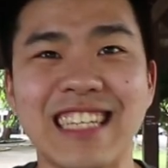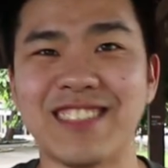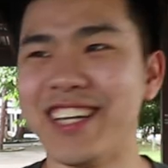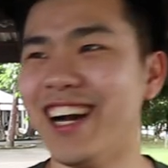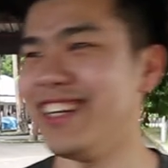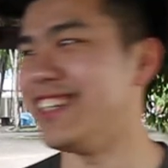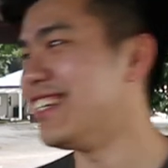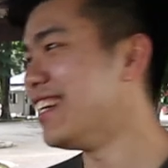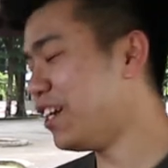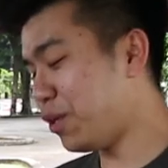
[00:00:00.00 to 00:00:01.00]
yes, we caught it.
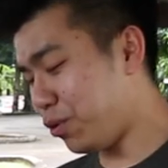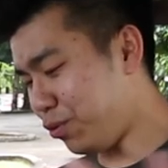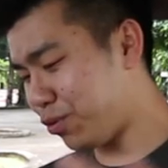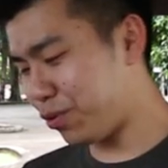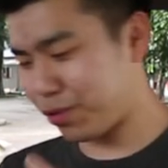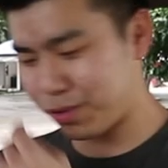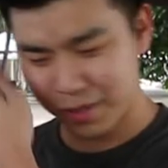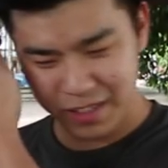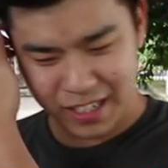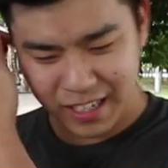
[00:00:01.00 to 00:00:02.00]
Whew.
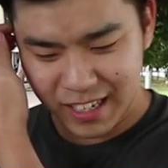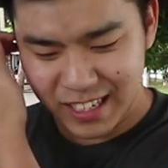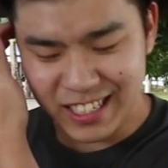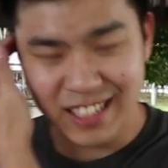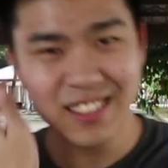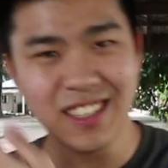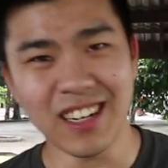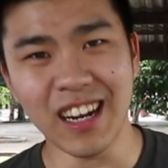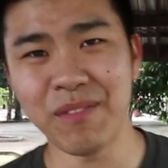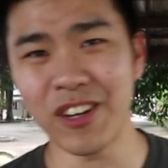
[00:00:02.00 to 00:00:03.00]
Chances
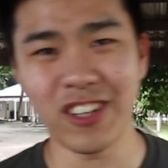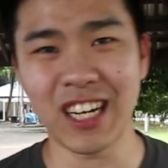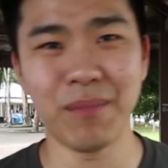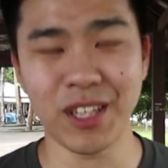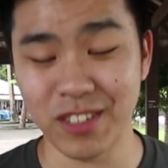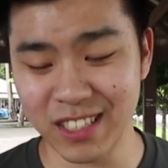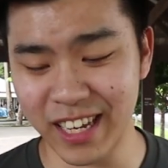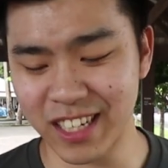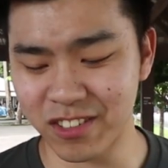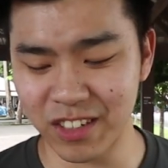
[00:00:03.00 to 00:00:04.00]
are I'm not going to come back to this
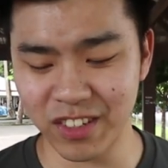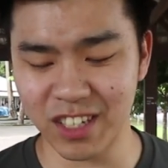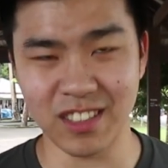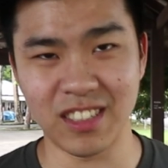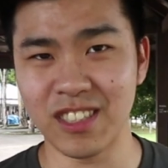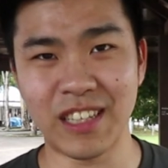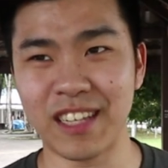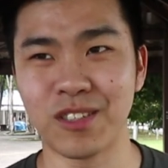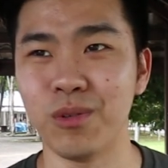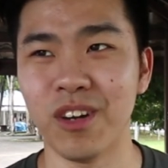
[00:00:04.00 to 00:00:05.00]
X-ray because it just
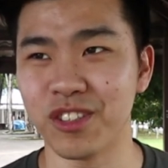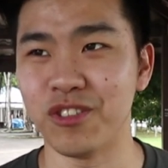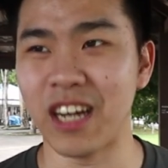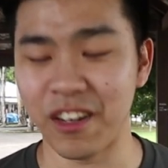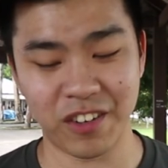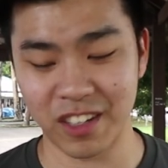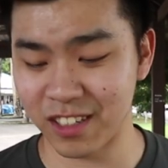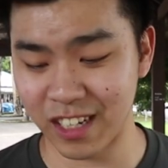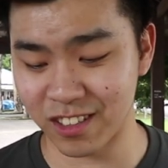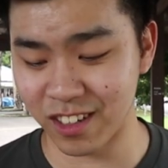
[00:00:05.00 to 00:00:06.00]
takes too long to drive here,
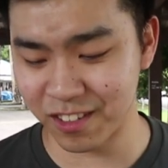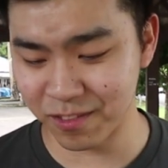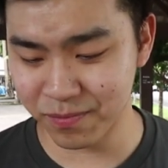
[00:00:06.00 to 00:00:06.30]
that's all.